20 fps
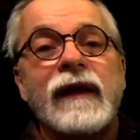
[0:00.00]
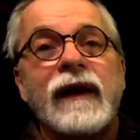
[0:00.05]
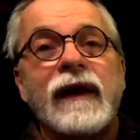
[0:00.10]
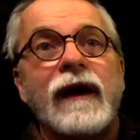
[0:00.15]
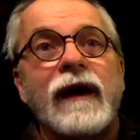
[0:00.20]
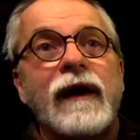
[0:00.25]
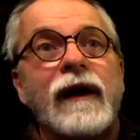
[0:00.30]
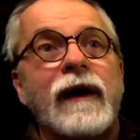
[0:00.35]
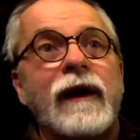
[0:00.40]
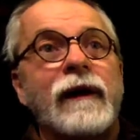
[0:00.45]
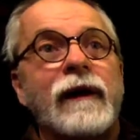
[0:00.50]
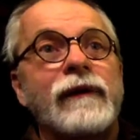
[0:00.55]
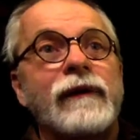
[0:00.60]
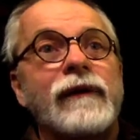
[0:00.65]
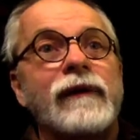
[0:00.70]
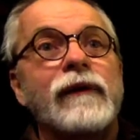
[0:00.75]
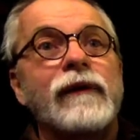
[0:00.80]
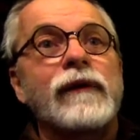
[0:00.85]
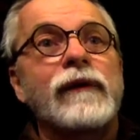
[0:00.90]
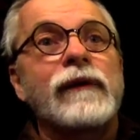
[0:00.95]

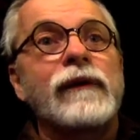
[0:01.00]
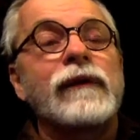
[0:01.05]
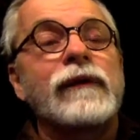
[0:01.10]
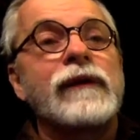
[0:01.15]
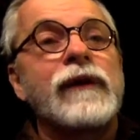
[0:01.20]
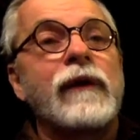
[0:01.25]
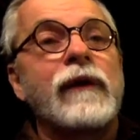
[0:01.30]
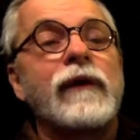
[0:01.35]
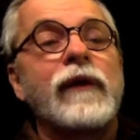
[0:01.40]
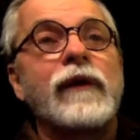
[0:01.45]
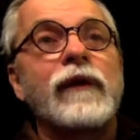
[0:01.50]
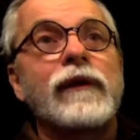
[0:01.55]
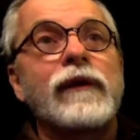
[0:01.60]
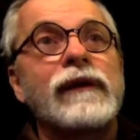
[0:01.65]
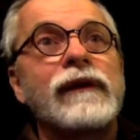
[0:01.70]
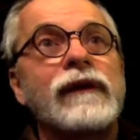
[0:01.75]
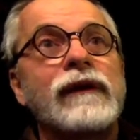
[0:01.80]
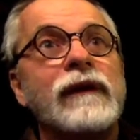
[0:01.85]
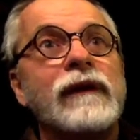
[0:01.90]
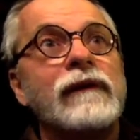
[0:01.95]
the
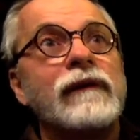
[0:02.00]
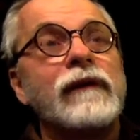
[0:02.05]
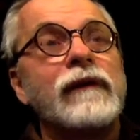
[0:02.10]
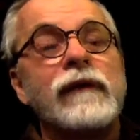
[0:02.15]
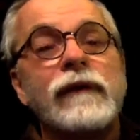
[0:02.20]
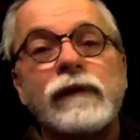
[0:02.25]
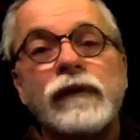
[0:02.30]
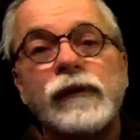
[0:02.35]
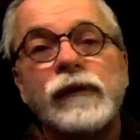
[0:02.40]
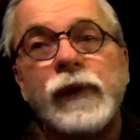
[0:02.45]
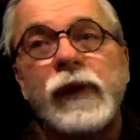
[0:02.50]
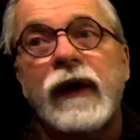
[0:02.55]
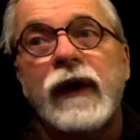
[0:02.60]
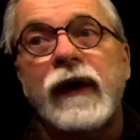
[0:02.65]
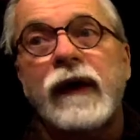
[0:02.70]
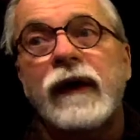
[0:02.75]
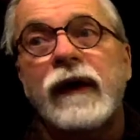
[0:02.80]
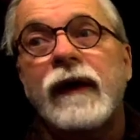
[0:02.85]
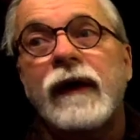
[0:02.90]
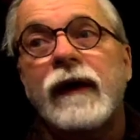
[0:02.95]
early tunes
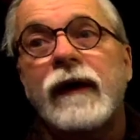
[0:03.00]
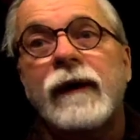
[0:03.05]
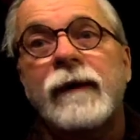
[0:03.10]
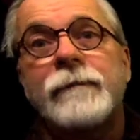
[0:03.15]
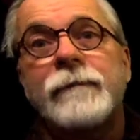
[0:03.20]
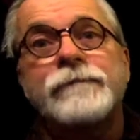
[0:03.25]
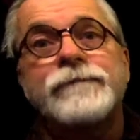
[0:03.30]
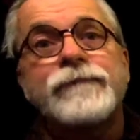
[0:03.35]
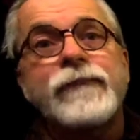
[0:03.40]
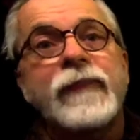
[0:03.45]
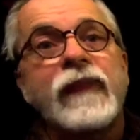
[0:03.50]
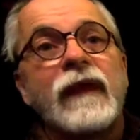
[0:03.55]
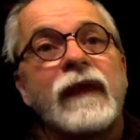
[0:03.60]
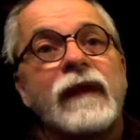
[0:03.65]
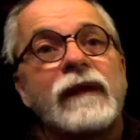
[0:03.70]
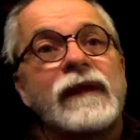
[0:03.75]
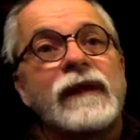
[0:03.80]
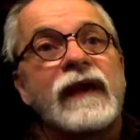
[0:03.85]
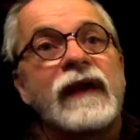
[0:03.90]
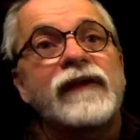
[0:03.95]
by
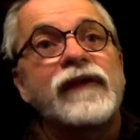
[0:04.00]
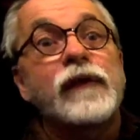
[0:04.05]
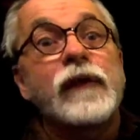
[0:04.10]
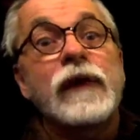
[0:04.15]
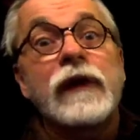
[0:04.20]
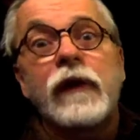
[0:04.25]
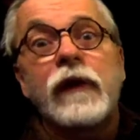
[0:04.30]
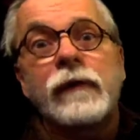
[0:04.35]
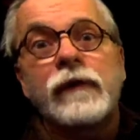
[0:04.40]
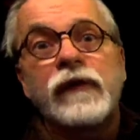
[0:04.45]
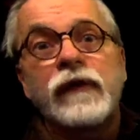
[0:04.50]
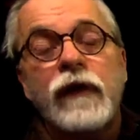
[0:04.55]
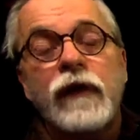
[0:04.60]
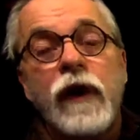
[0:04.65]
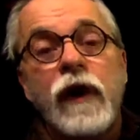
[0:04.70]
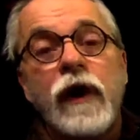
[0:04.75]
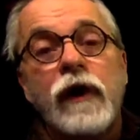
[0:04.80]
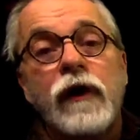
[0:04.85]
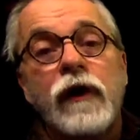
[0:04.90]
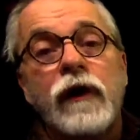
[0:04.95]
like Sweet Home
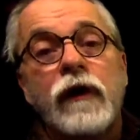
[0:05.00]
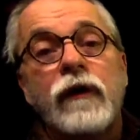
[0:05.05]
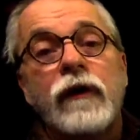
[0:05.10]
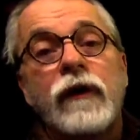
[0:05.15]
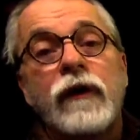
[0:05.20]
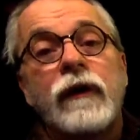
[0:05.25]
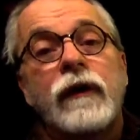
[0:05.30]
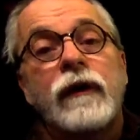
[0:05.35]
Chicago,